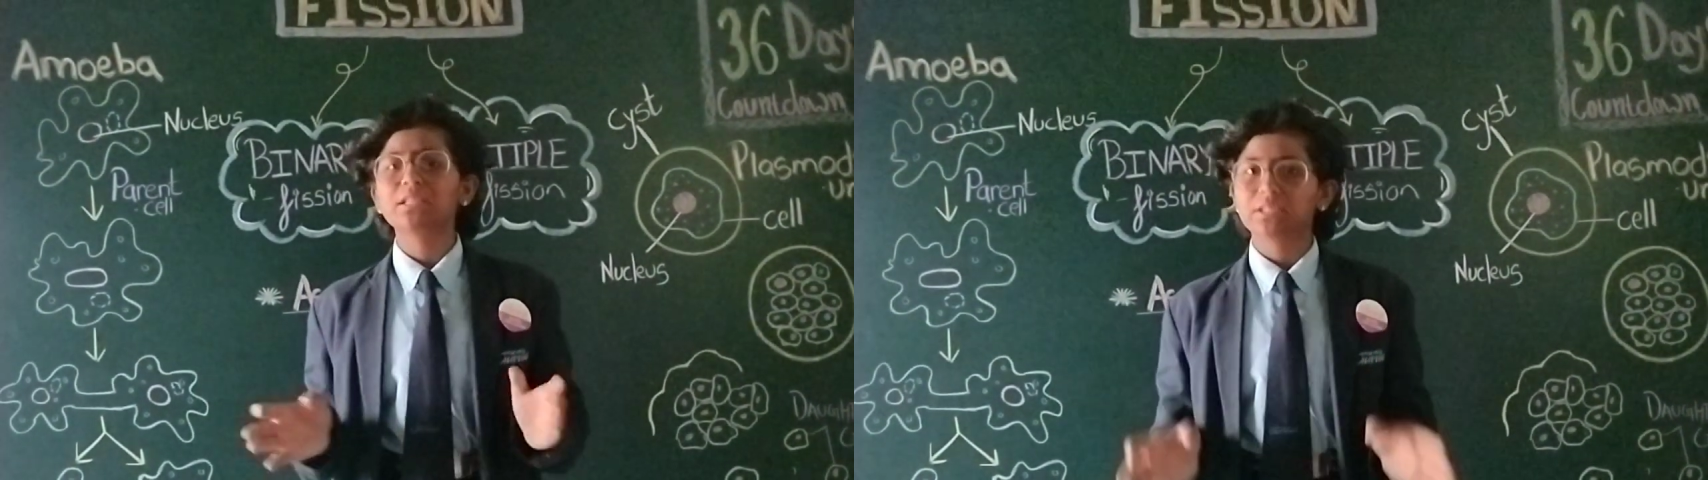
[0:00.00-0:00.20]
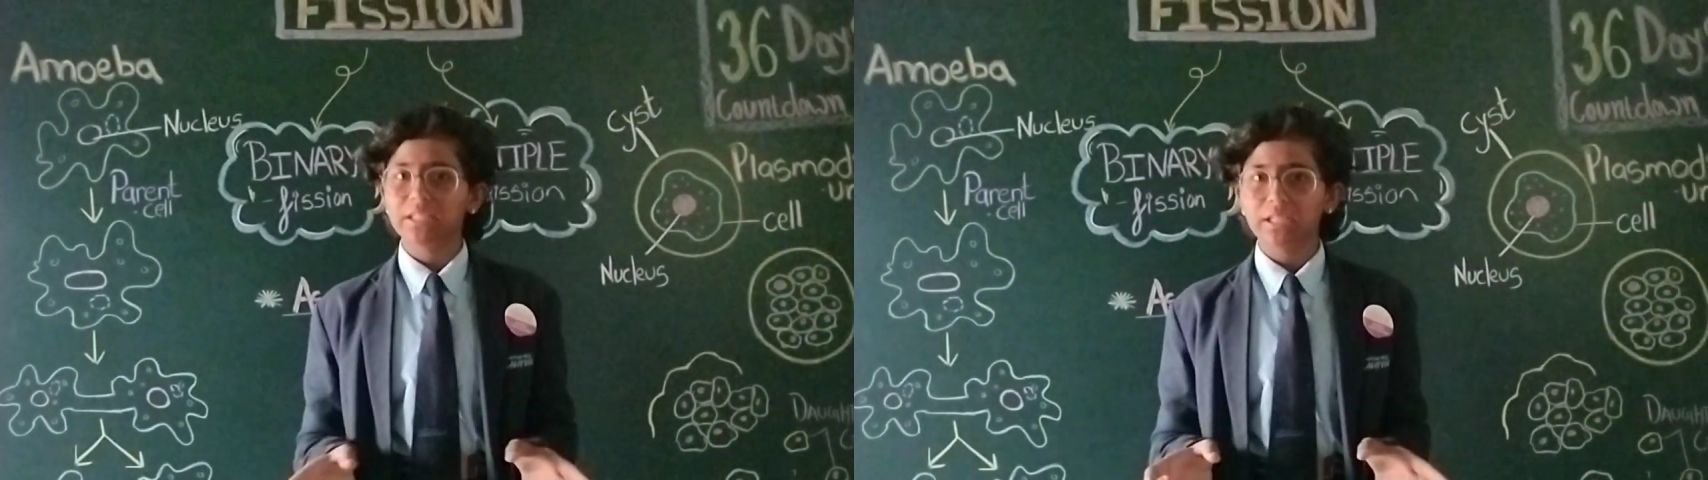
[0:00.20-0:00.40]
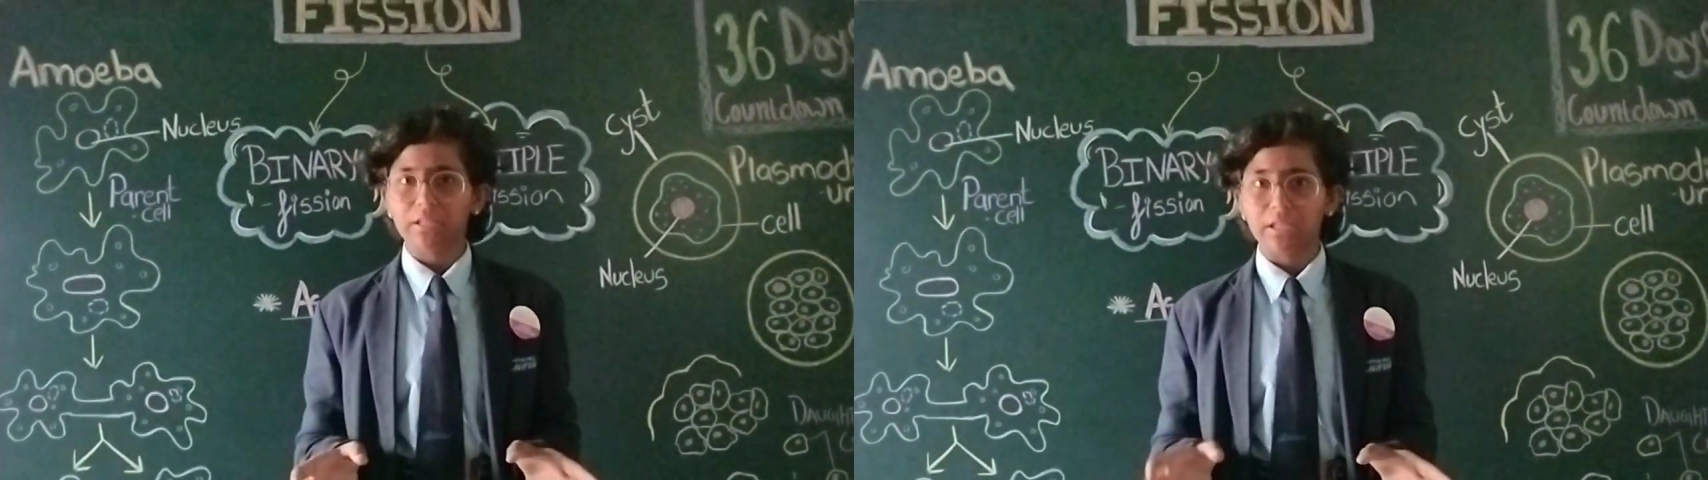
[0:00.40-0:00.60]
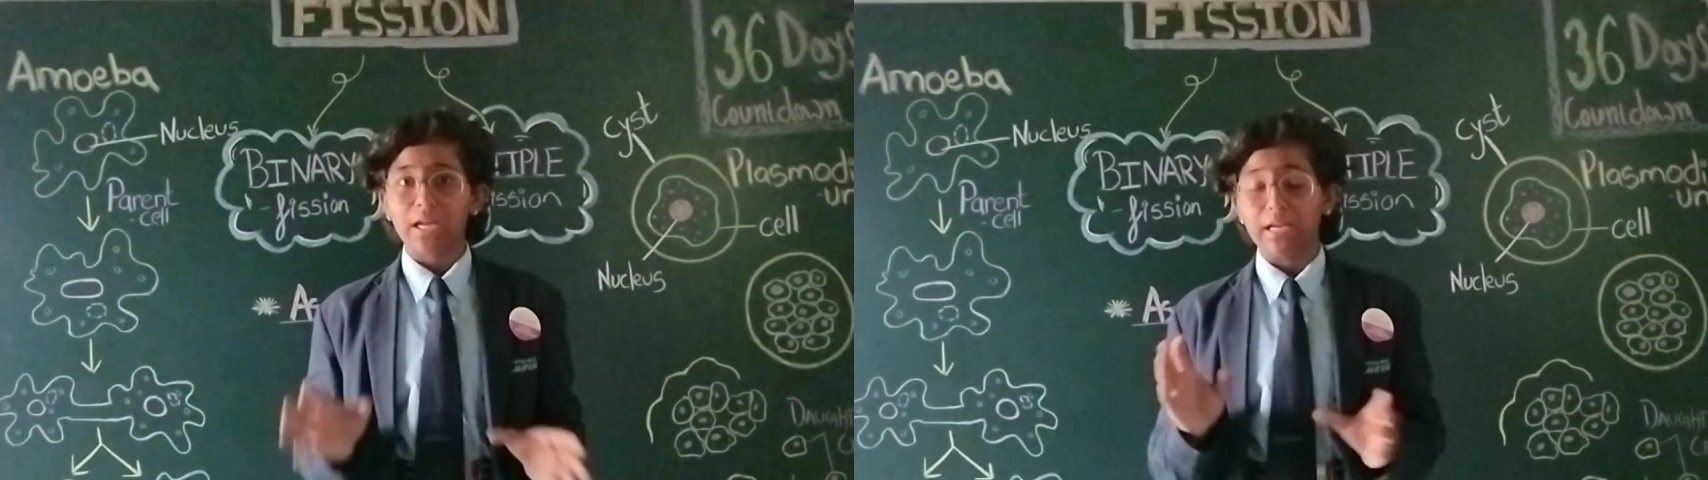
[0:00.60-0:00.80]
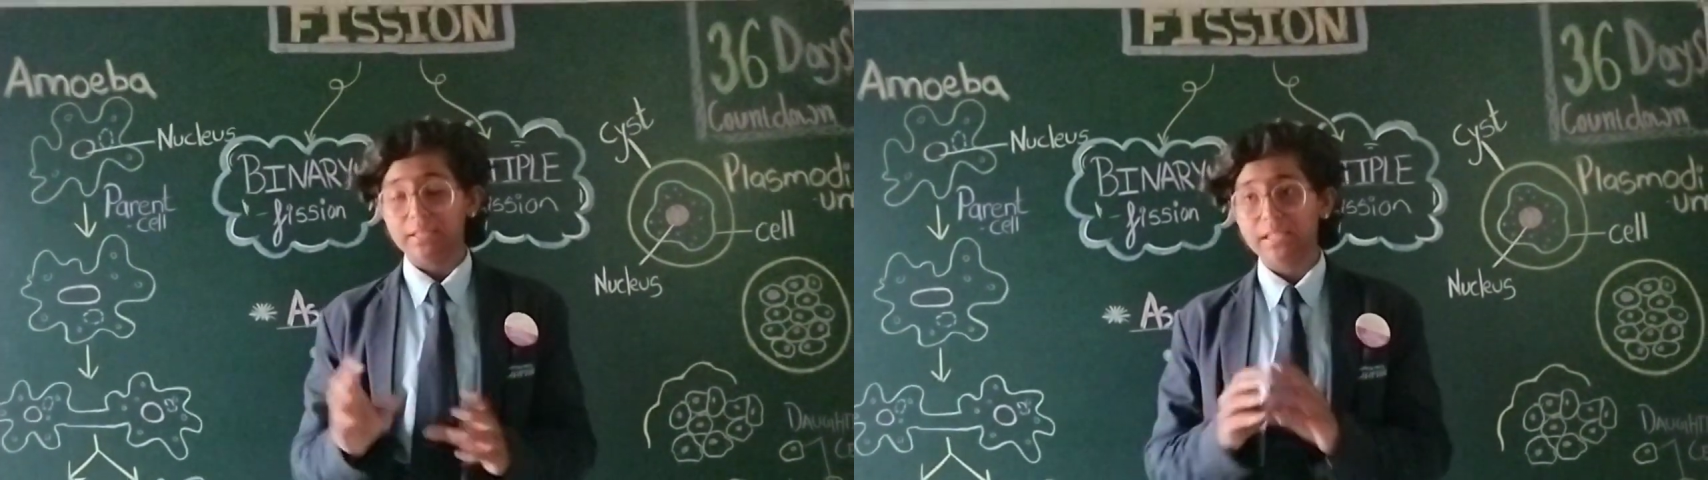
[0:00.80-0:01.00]
this DNA
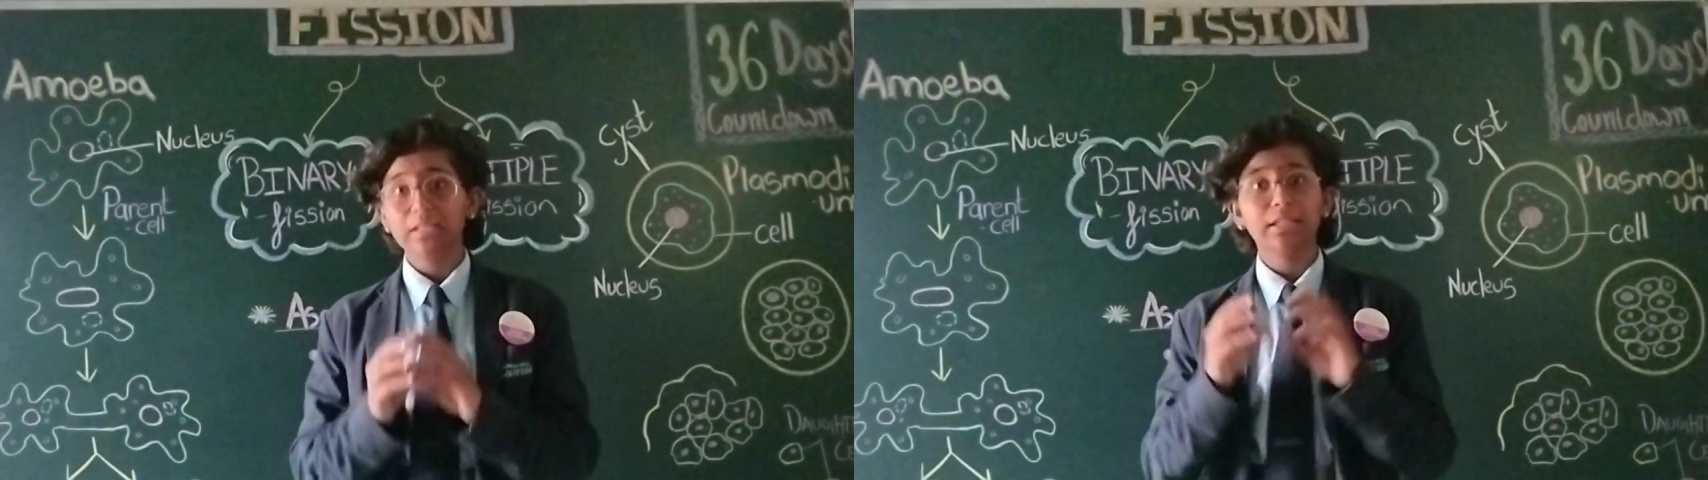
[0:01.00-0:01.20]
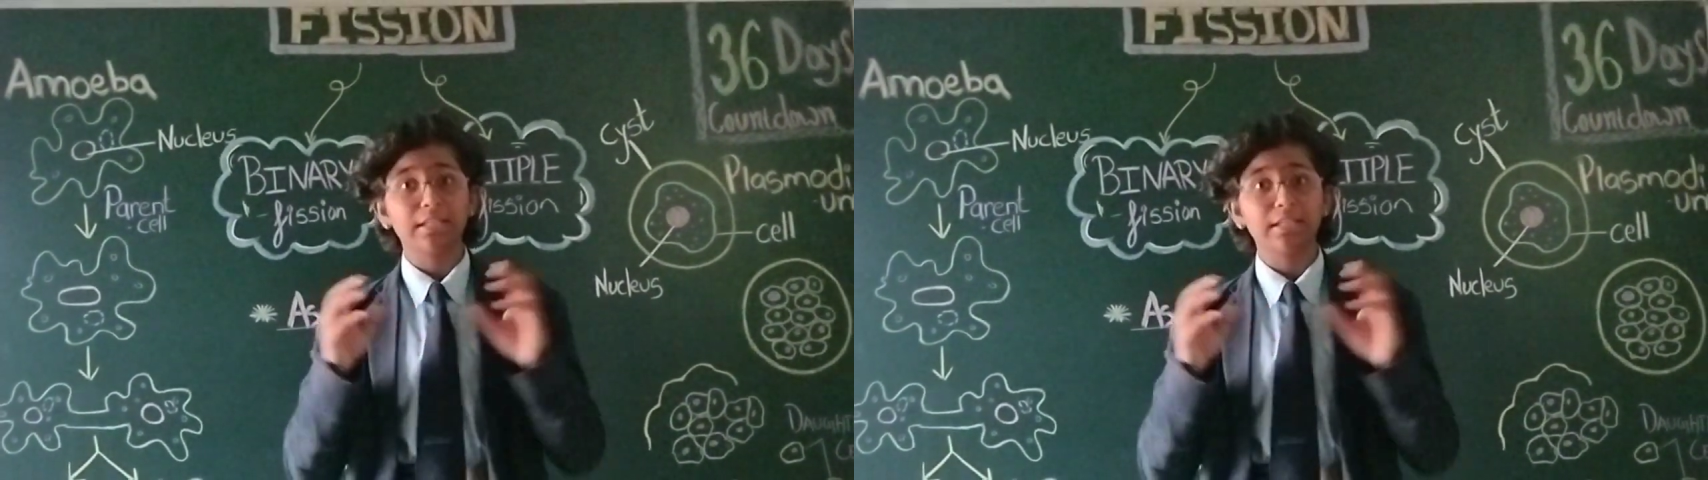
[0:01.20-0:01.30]
and then